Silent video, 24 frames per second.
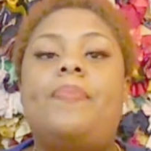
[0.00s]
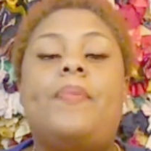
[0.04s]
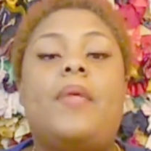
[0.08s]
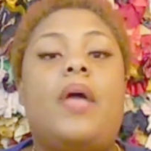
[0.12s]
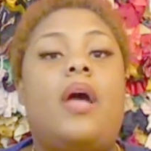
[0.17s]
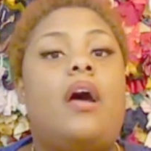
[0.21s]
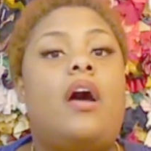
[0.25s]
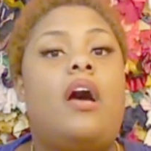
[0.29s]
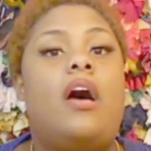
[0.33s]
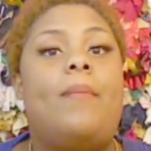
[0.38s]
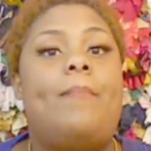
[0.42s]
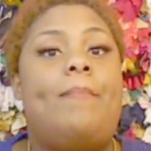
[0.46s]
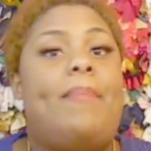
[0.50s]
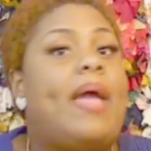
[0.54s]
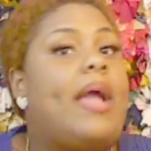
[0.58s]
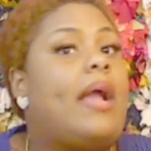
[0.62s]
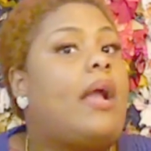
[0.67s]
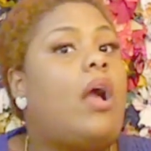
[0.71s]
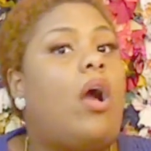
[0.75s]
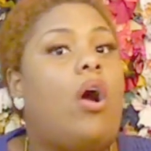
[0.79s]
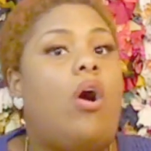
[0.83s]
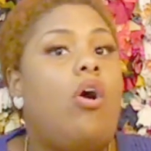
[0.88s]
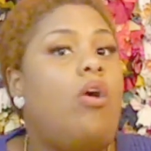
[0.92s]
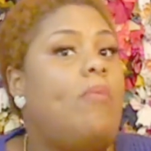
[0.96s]

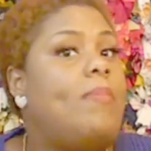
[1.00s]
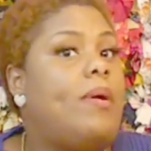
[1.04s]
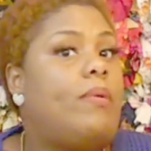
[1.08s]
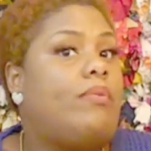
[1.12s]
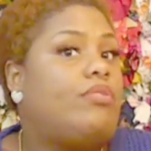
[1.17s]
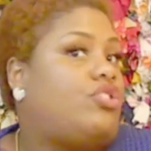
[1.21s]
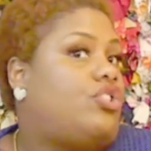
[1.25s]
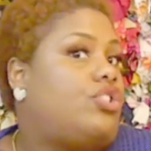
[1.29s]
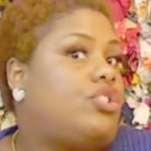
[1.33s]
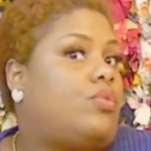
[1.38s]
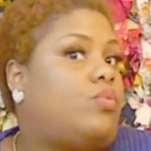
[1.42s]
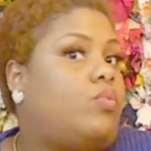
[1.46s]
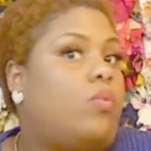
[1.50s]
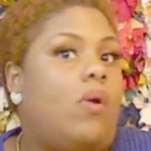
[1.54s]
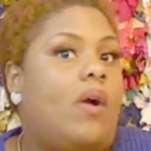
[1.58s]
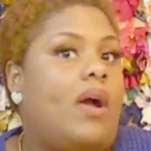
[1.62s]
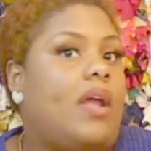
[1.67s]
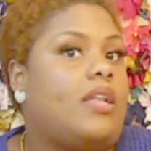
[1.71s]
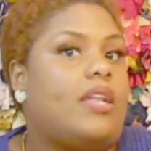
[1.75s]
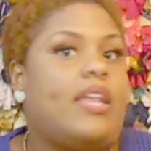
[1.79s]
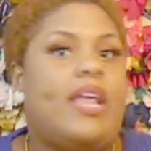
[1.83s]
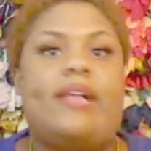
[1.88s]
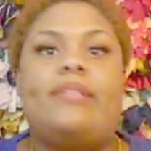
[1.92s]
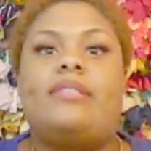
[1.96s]
Back home, it was just
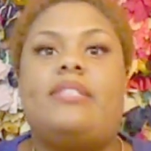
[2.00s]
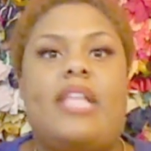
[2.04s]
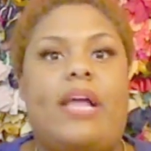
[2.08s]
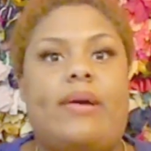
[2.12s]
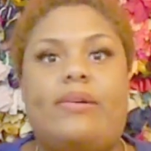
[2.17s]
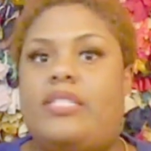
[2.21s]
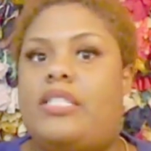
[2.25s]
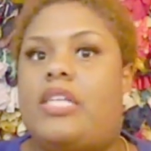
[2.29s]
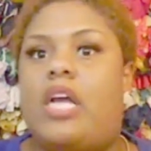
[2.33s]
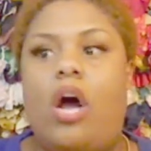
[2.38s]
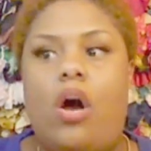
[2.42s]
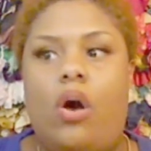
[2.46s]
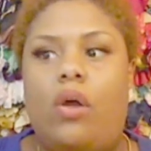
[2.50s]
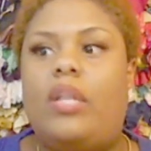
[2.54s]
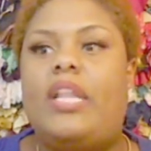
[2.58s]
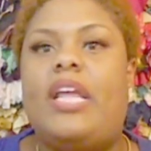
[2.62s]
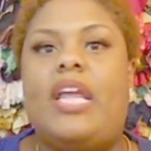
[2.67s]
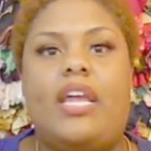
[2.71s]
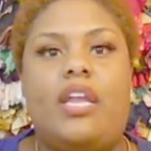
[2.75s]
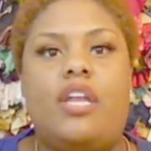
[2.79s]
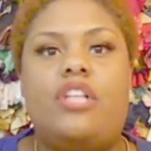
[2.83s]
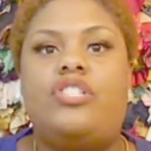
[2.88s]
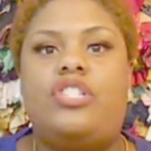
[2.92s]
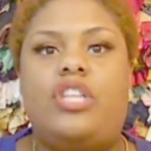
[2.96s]
one. That's the
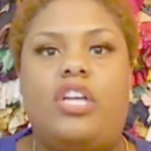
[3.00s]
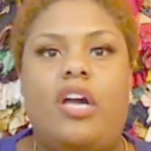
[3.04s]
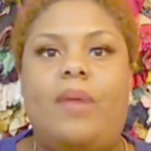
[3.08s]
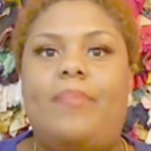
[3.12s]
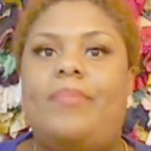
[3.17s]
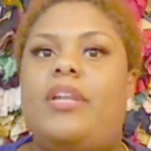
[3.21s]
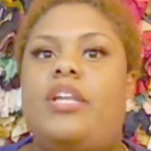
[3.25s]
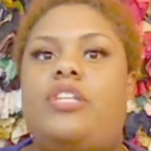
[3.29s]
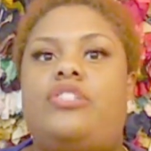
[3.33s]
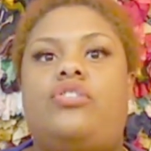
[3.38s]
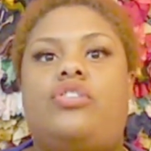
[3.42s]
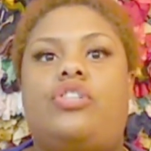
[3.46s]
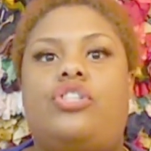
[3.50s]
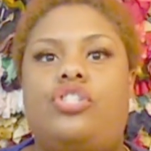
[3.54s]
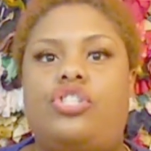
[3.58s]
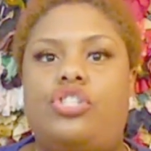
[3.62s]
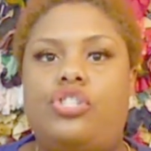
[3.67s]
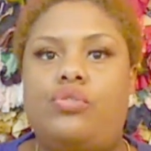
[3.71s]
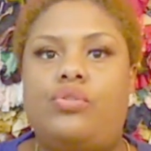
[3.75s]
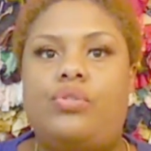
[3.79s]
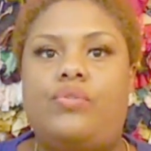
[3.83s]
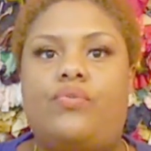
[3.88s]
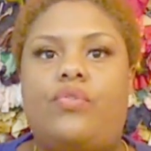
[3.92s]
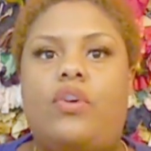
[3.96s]
only energy company that you could
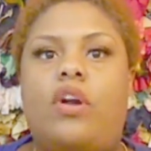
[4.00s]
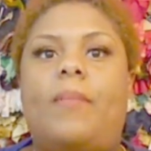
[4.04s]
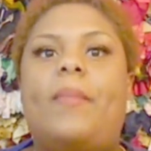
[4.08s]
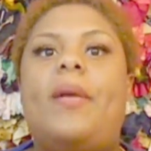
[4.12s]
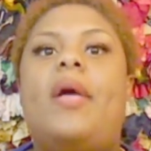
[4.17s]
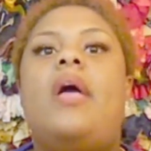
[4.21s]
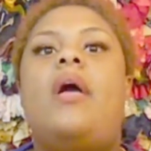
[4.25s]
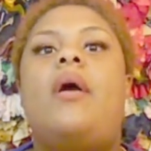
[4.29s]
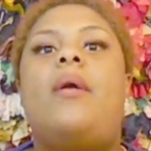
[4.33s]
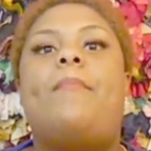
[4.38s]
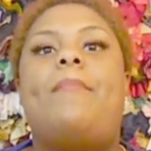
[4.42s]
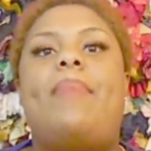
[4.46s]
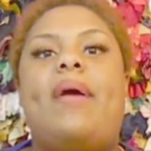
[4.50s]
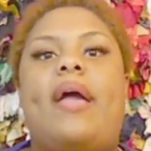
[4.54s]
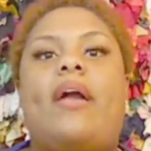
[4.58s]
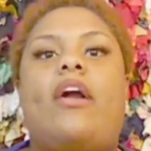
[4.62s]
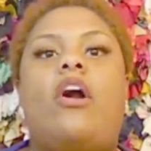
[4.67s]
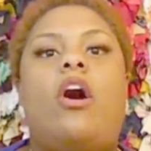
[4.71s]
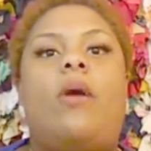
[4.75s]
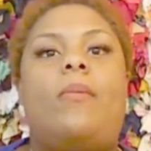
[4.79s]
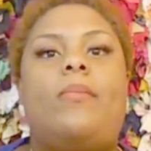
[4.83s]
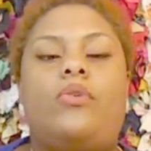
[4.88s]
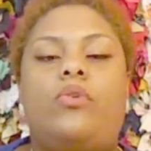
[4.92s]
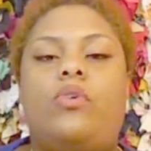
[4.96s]
choose from back
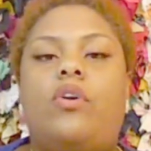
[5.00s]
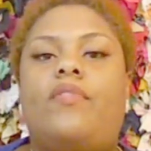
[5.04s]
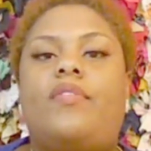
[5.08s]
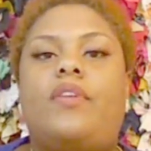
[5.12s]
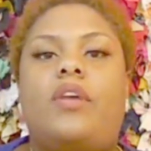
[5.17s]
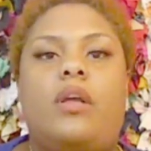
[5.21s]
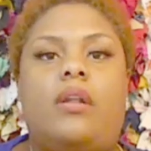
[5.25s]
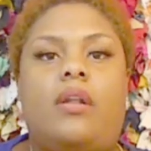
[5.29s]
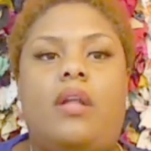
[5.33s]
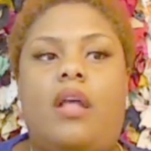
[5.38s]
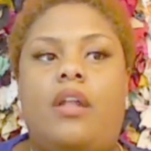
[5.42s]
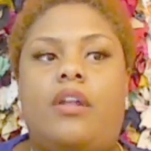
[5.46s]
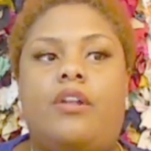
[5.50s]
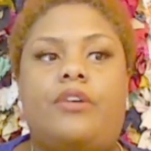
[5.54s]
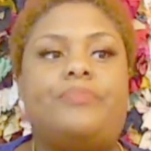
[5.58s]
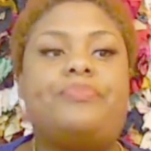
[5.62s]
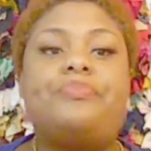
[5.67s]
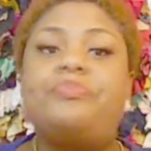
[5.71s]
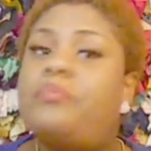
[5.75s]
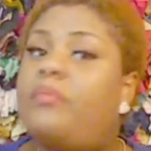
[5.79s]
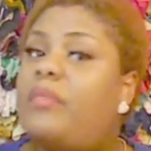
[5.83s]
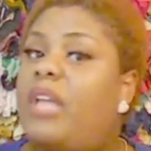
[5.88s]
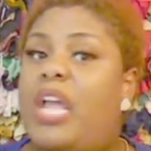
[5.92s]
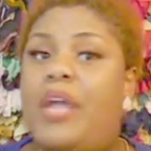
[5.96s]
home in North Carolina.
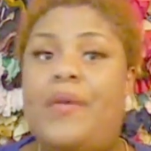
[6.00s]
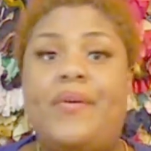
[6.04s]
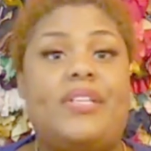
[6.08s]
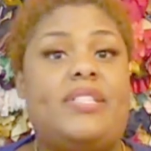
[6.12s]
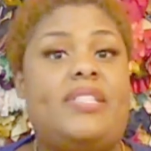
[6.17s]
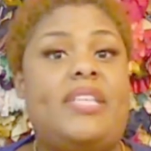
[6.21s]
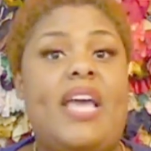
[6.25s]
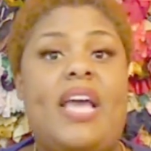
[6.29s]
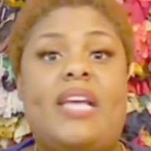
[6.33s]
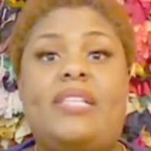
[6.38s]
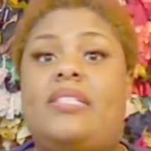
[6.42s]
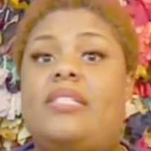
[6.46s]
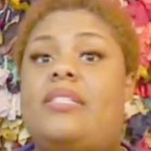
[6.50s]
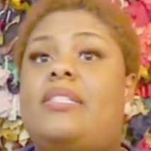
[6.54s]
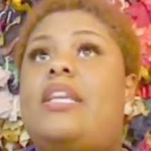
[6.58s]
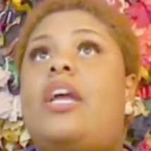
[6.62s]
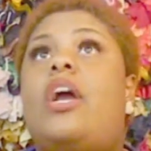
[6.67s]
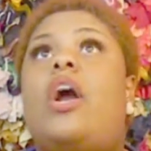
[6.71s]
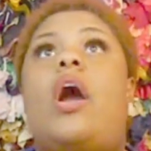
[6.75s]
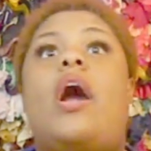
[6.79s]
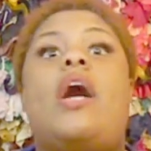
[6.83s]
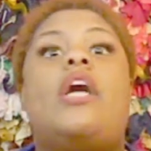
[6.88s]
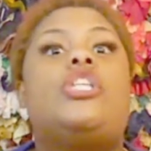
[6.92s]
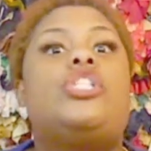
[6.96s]
Here in Texas,
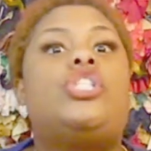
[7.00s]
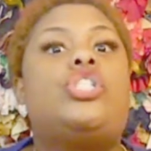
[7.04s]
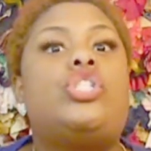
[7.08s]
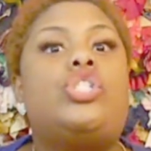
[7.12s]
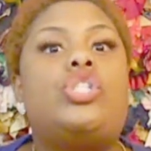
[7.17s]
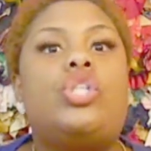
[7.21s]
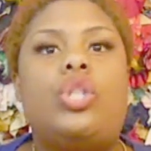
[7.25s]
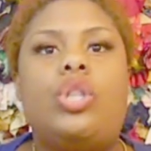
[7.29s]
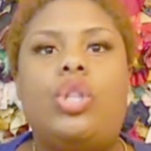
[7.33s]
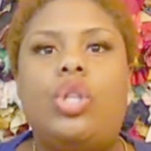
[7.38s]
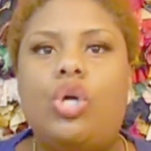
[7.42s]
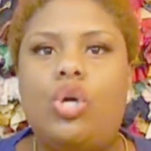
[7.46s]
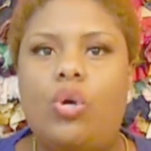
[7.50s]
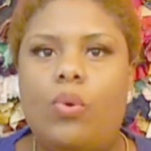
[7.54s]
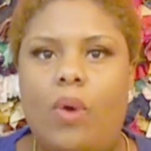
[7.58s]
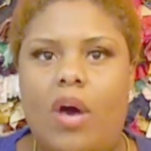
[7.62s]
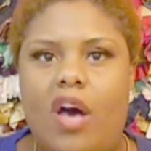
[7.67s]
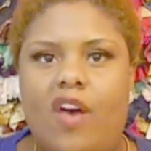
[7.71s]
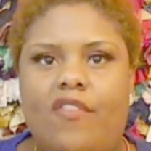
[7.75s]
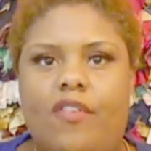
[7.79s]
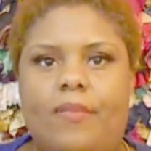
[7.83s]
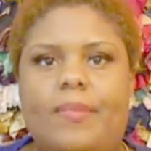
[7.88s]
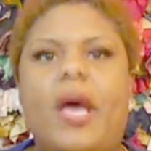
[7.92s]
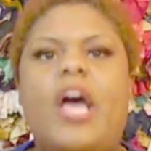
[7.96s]
there are a slew
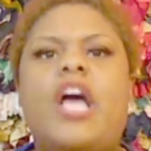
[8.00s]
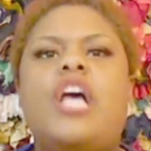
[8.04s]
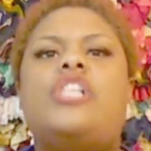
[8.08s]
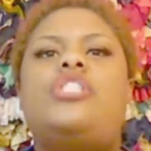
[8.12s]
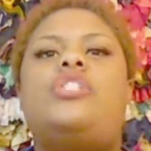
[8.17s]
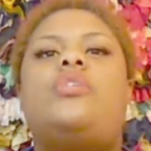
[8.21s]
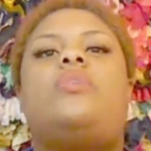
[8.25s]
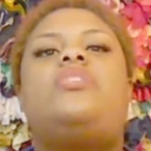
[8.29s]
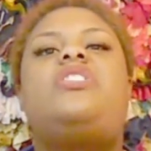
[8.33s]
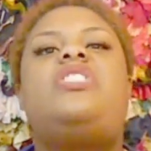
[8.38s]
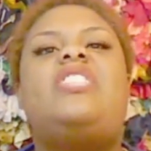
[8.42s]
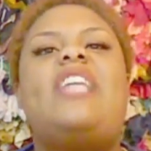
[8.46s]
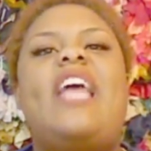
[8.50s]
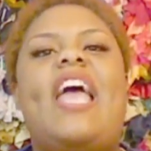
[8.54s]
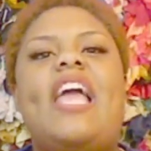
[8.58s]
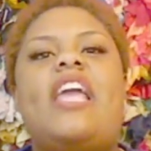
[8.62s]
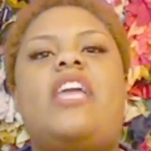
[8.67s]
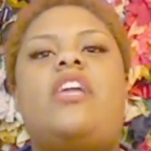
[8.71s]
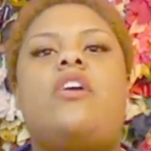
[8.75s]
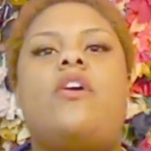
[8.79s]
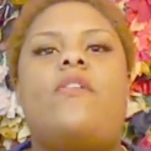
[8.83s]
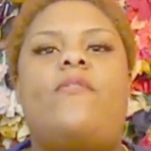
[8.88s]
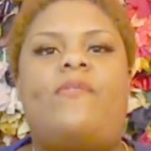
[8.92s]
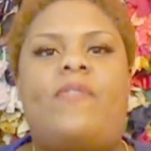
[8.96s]
of them. So
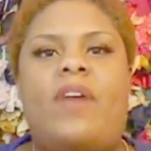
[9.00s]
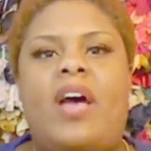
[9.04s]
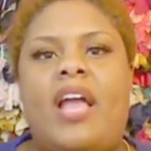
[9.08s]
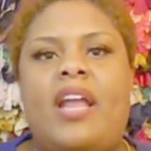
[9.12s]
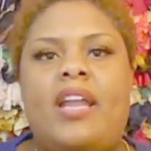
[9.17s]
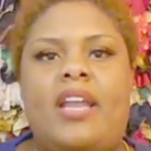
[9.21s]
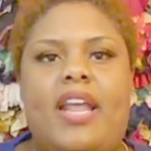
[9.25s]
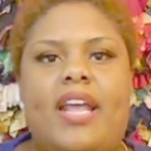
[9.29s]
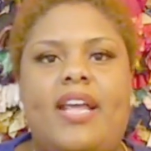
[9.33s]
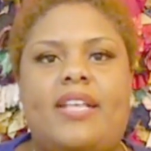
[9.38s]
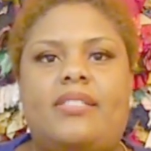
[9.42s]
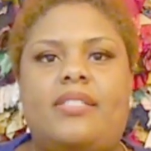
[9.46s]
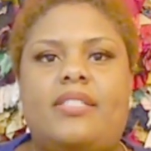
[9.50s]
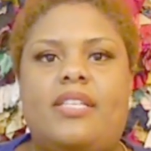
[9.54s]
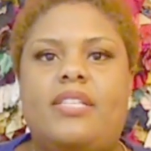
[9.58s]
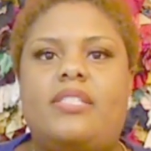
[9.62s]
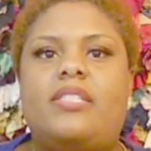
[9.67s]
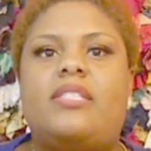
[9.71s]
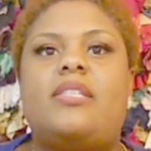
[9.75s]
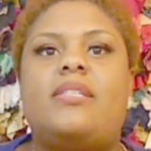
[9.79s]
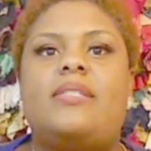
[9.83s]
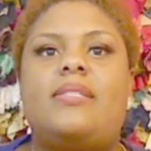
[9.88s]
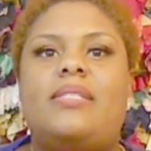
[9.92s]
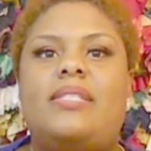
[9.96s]
check your
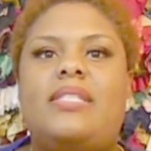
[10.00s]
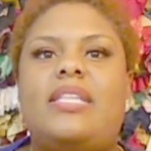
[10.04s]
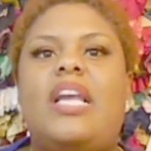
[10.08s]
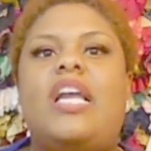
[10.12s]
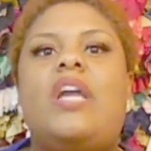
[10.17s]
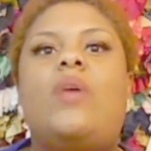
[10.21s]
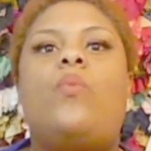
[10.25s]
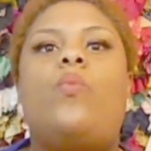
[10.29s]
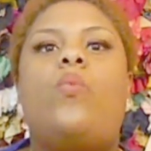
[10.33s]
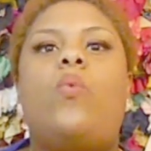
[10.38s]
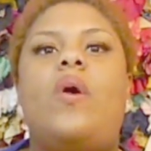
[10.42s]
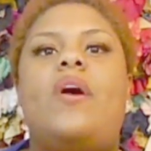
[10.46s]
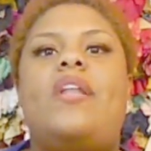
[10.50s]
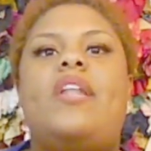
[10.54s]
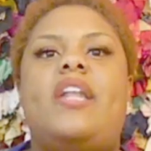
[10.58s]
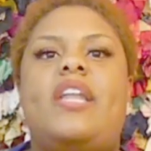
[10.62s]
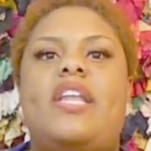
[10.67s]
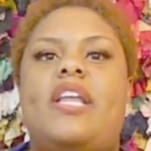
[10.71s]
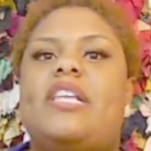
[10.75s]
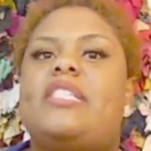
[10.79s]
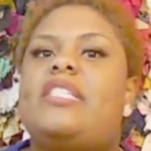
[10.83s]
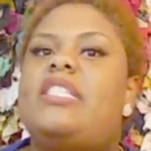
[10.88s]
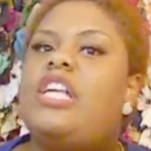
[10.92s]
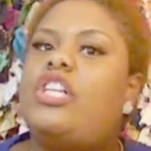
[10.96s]
finances to see what it
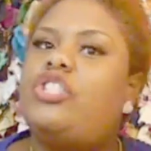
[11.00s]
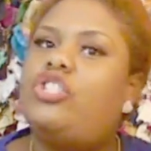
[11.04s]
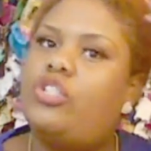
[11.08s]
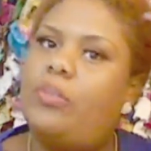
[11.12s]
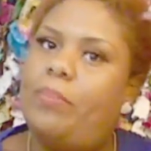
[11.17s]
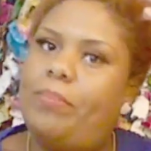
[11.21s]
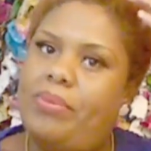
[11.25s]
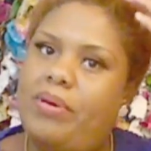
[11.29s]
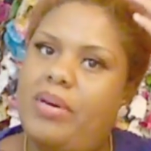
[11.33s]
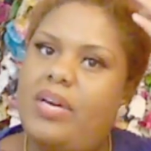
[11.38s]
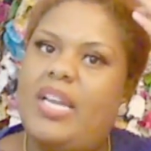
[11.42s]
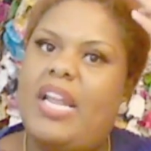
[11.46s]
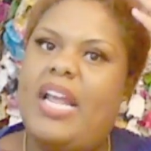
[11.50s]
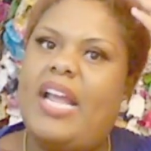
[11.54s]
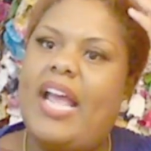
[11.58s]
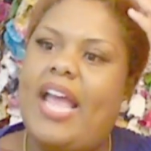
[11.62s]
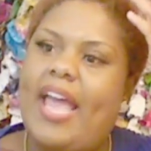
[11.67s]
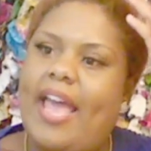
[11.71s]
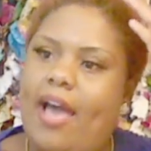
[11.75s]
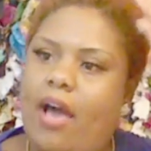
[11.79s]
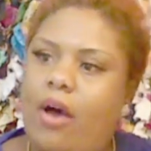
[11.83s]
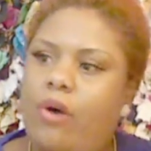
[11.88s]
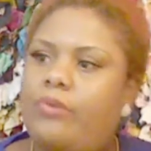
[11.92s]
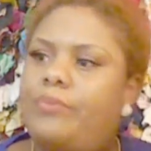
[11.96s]
is that you're putting
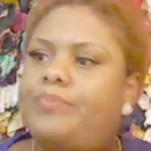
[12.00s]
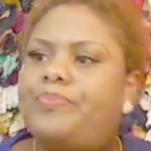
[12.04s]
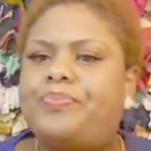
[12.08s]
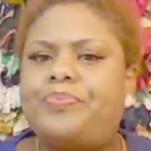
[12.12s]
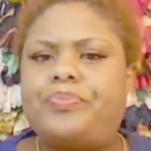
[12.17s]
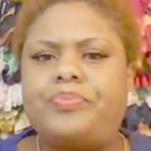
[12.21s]
out.